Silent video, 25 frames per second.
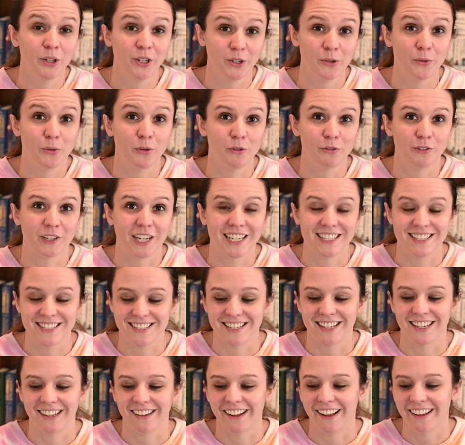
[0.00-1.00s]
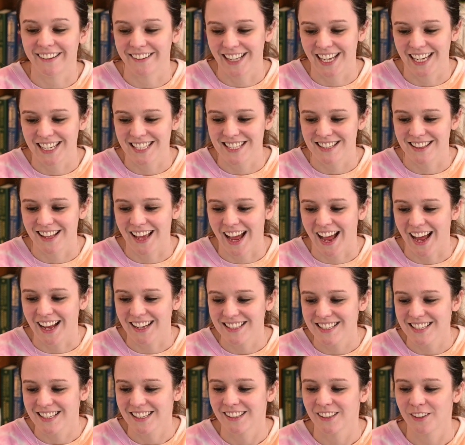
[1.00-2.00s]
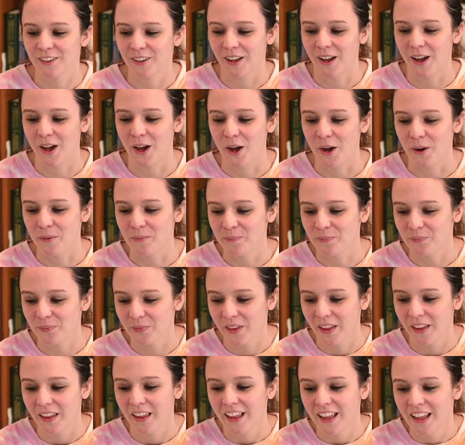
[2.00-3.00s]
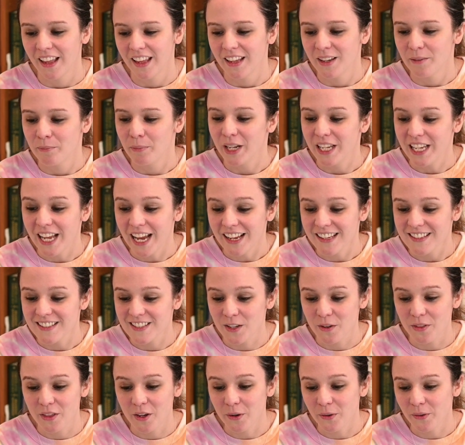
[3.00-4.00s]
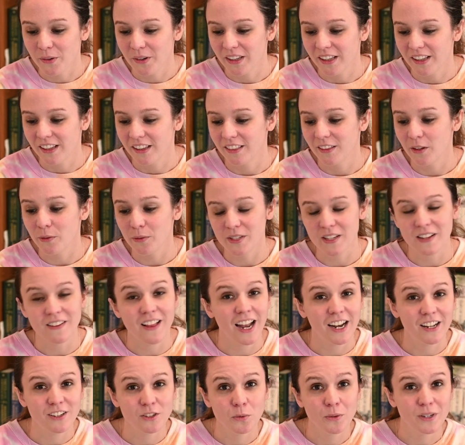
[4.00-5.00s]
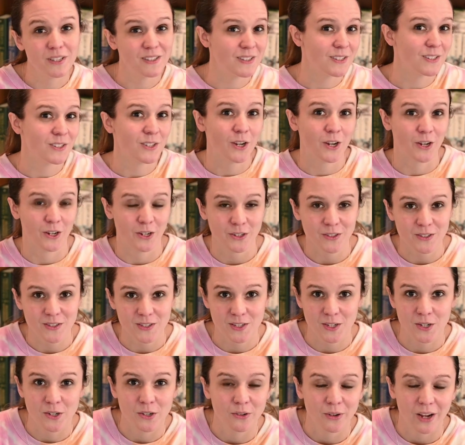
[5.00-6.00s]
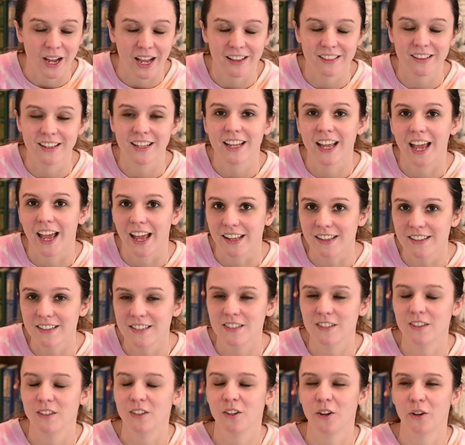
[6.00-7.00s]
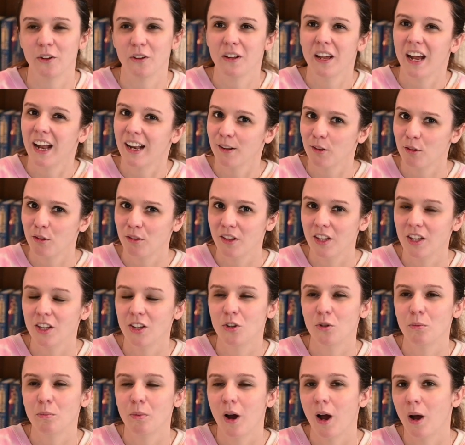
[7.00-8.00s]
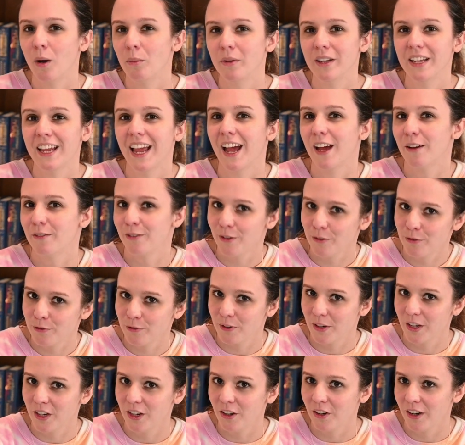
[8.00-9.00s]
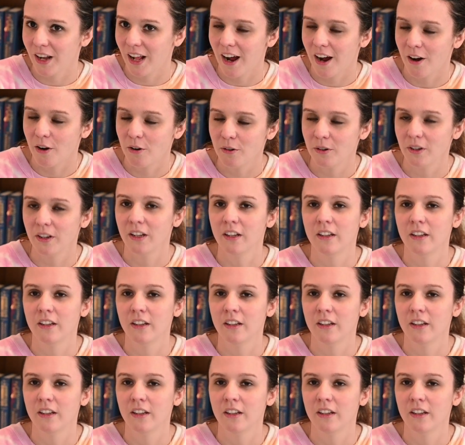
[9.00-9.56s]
cool fight scene. I liked that. But yeah, so there was a lot of twists and turns too at the end. You kind of think you probably have it figured out,